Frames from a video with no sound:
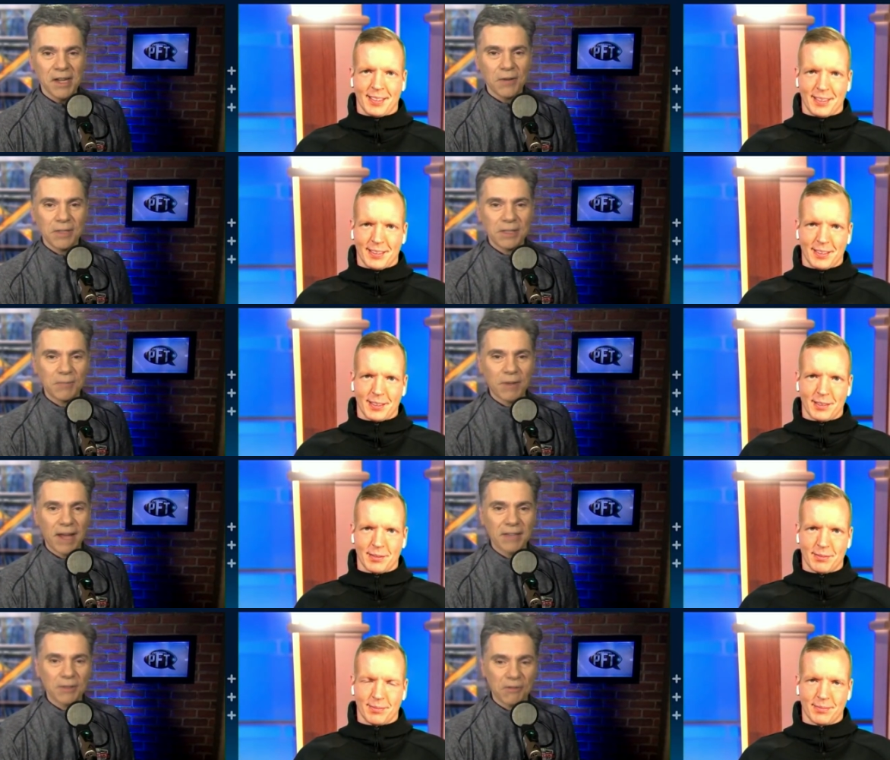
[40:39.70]
Speaker 1: Chris, the
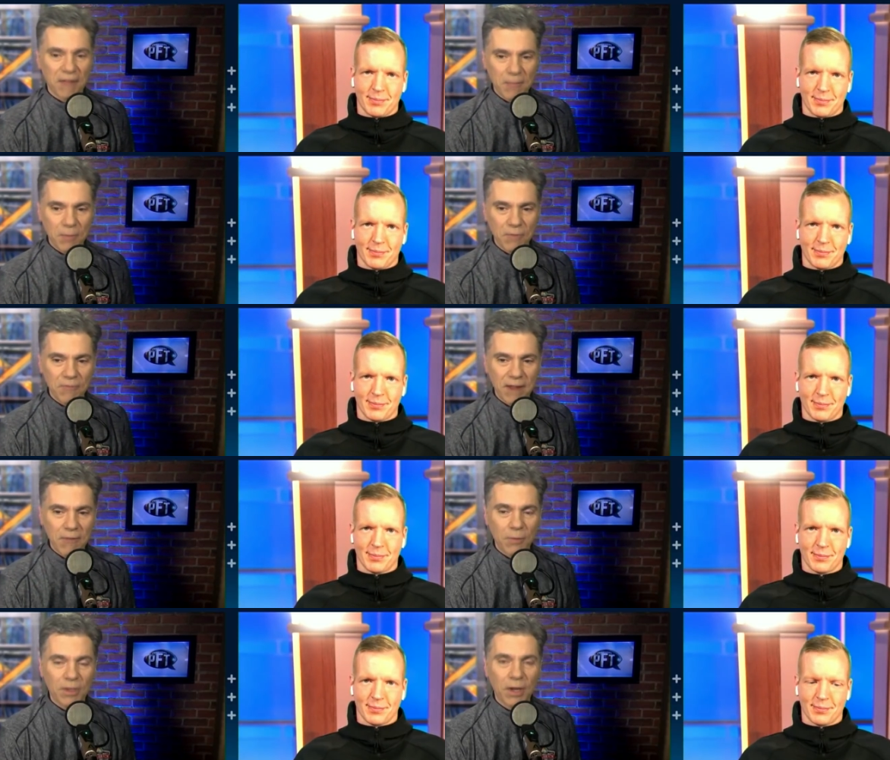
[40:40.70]
Browns are a five-point
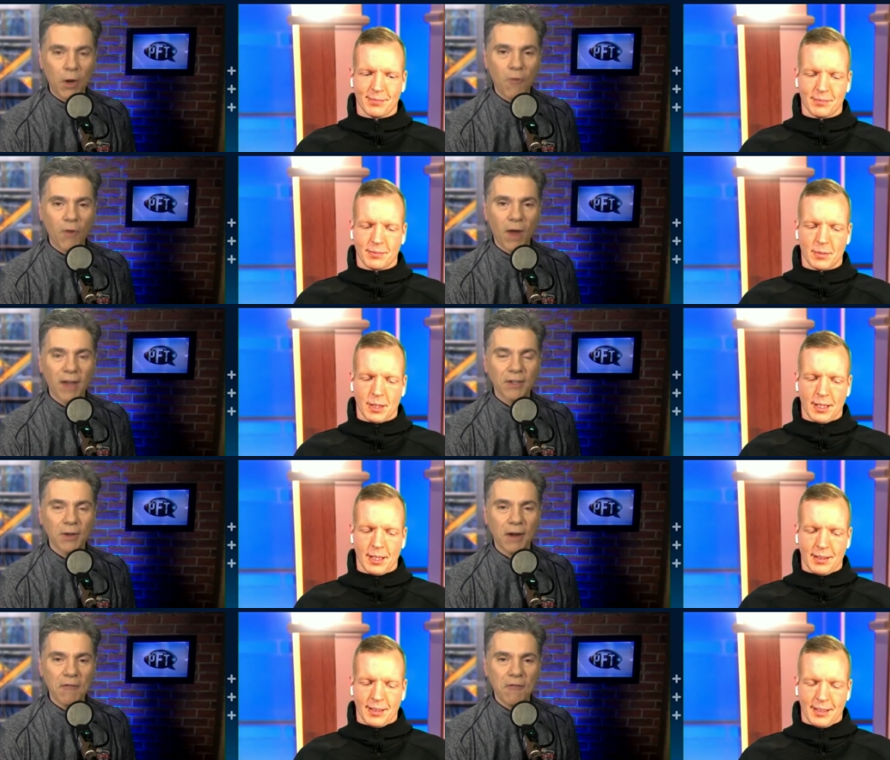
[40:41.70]
favorite with an
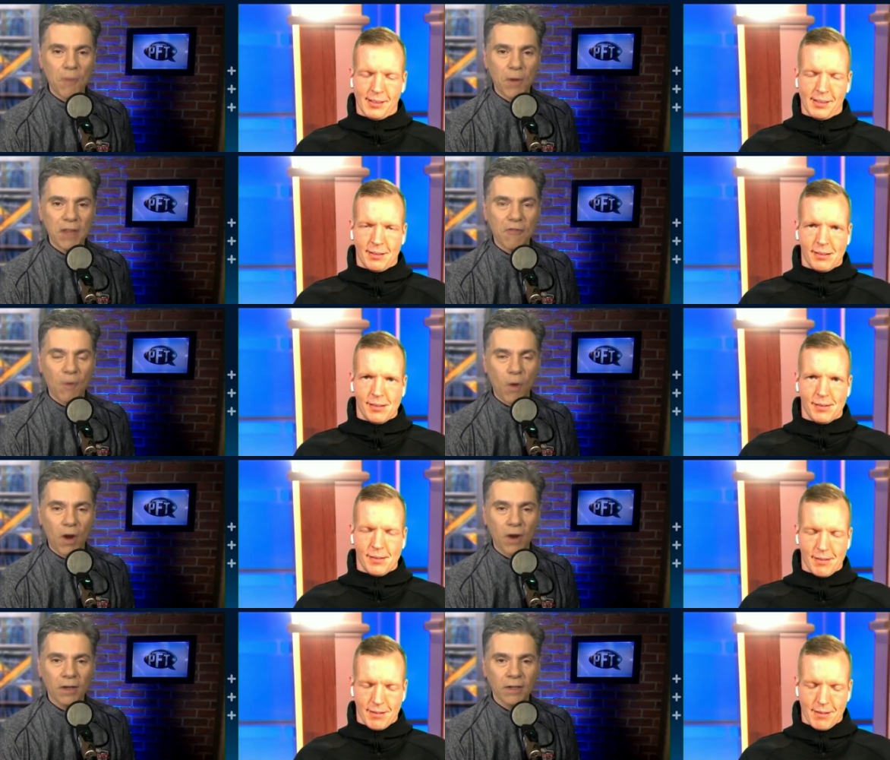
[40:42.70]
over-under of
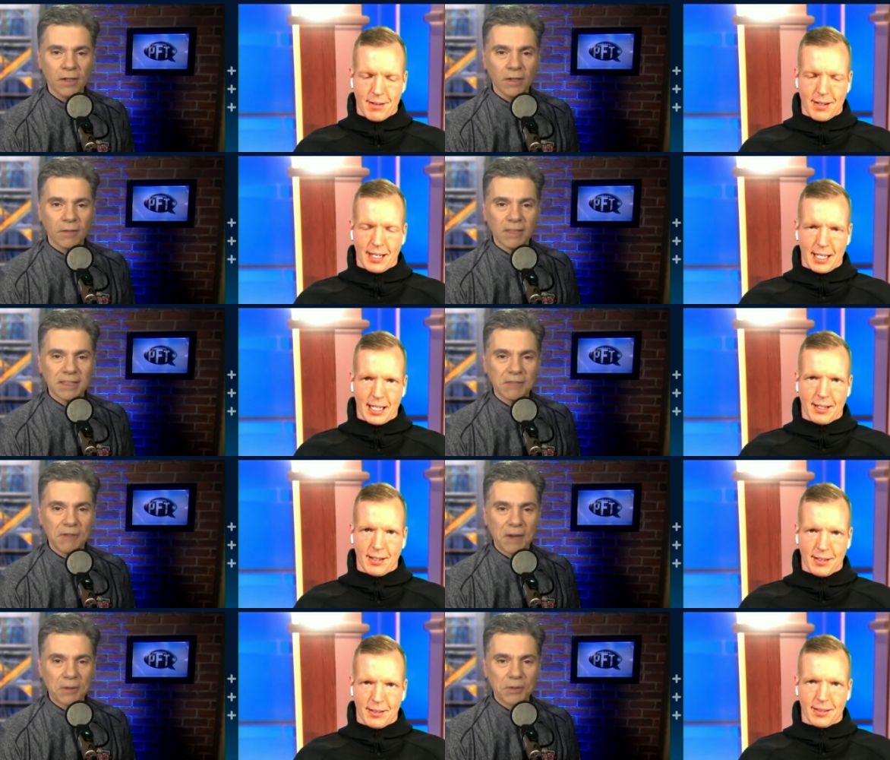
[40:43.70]
forty-four. What's the
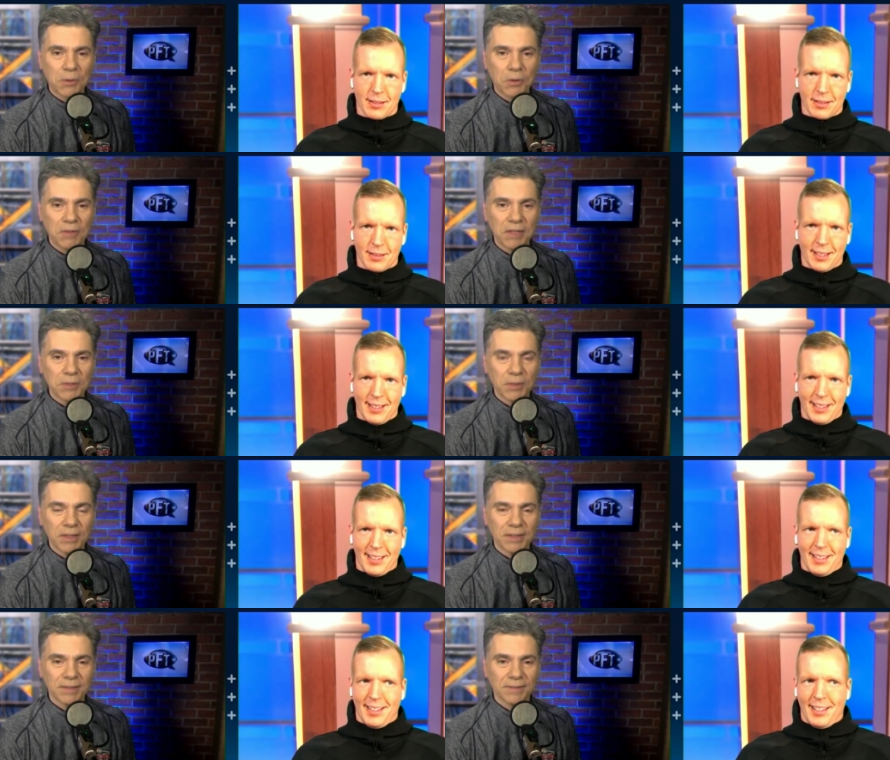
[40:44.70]
final score of
Speaker 2: this
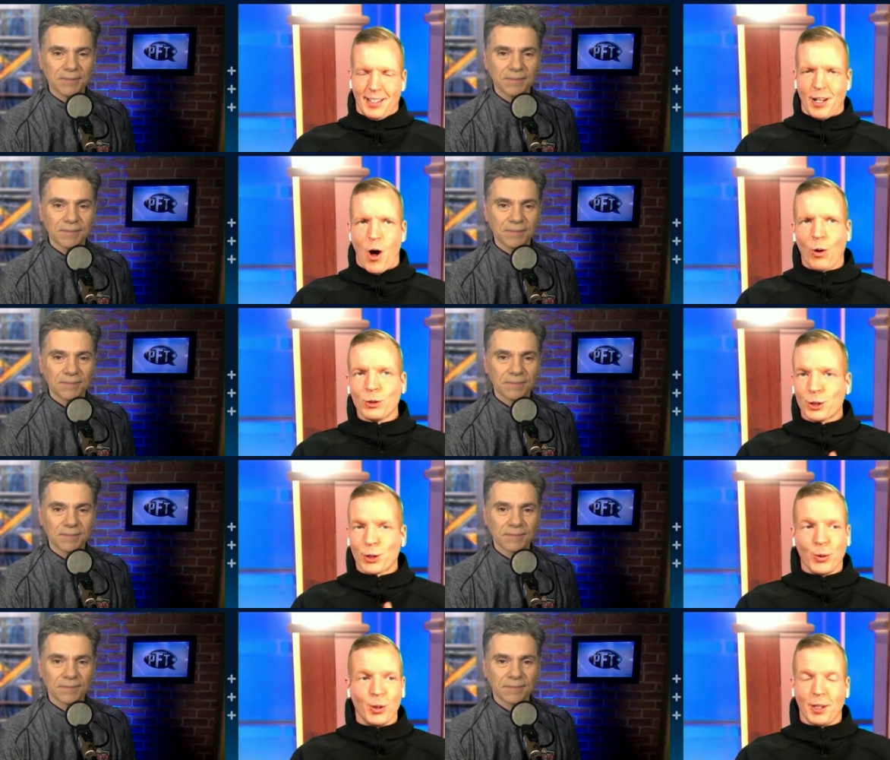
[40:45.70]
one?
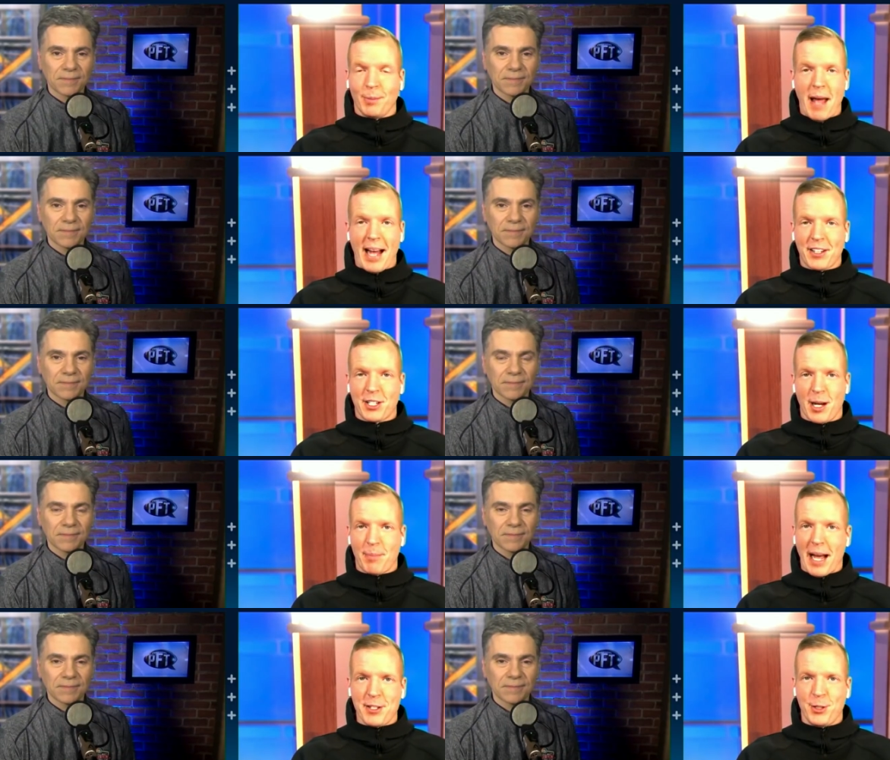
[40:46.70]
Old school
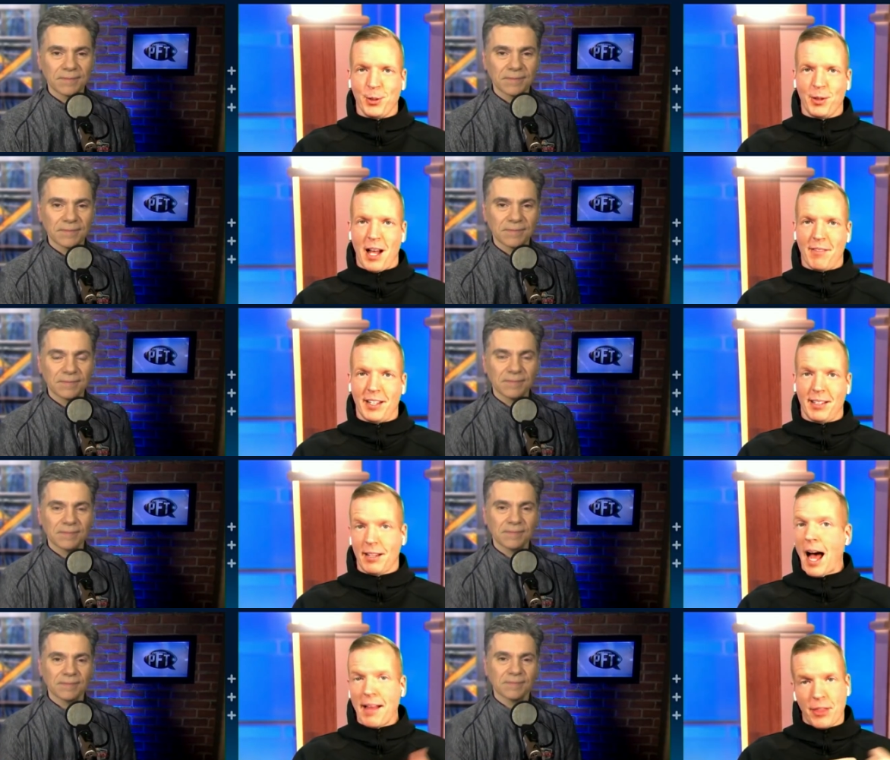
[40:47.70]
matchup. I do love
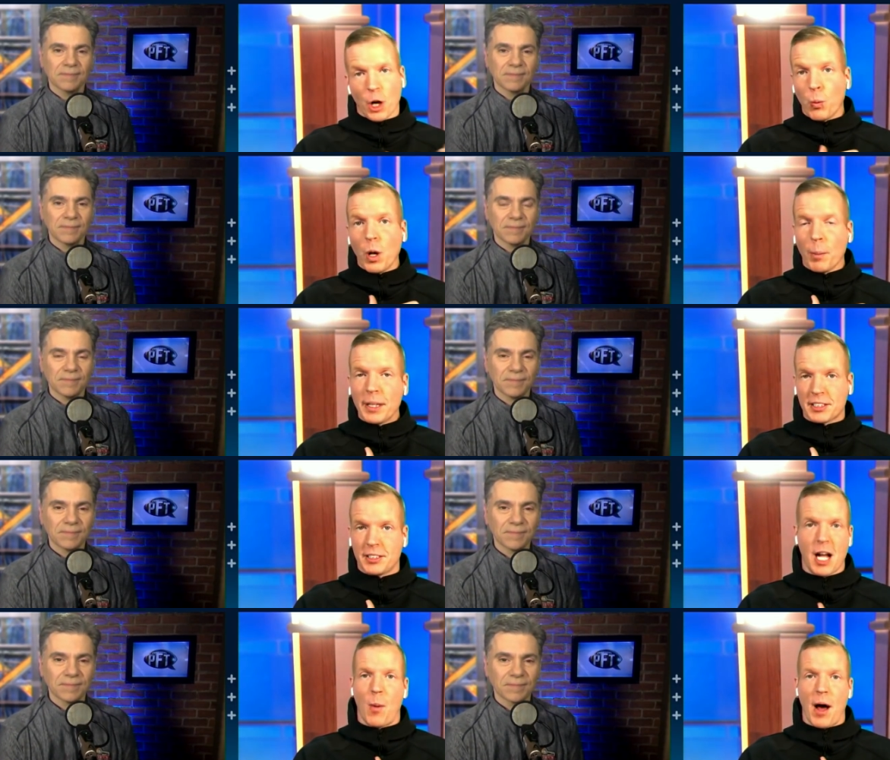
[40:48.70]
it. There will
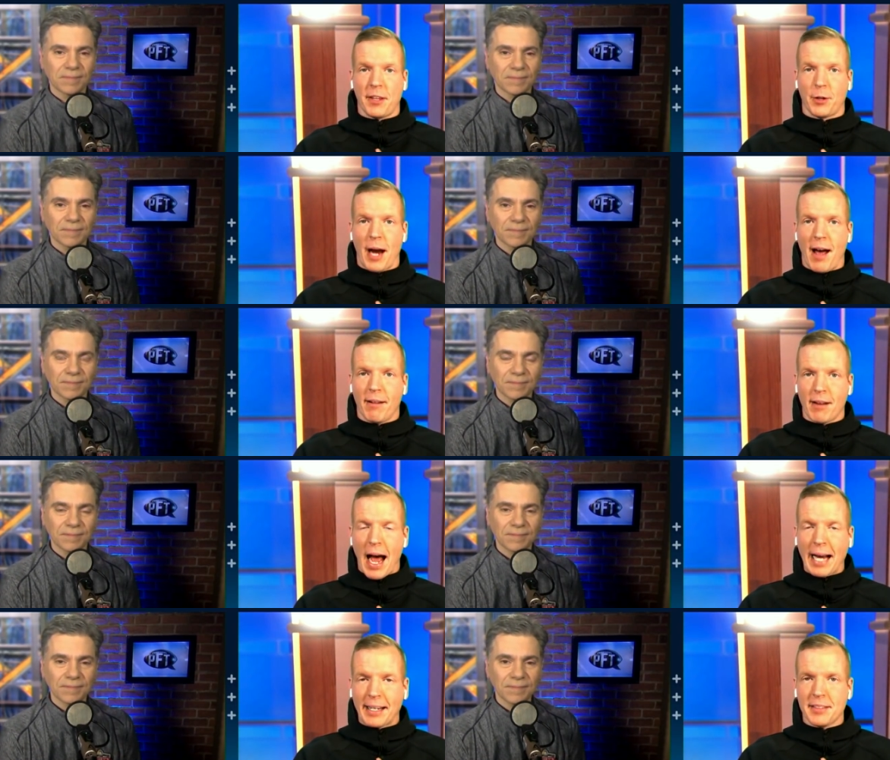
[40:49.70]
be snow on the
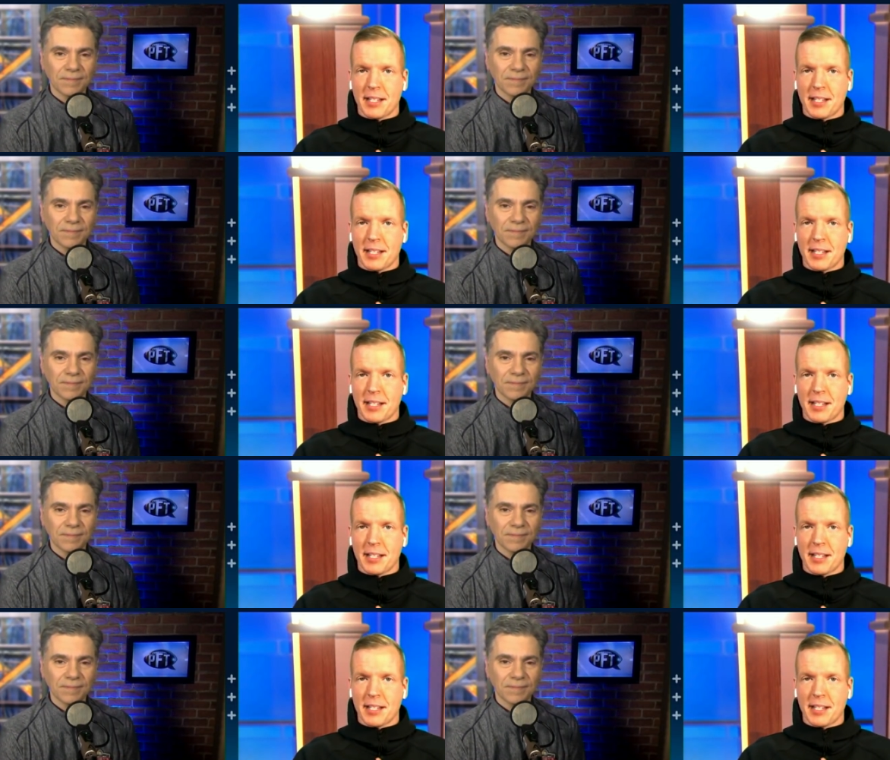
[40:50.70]
ground. I can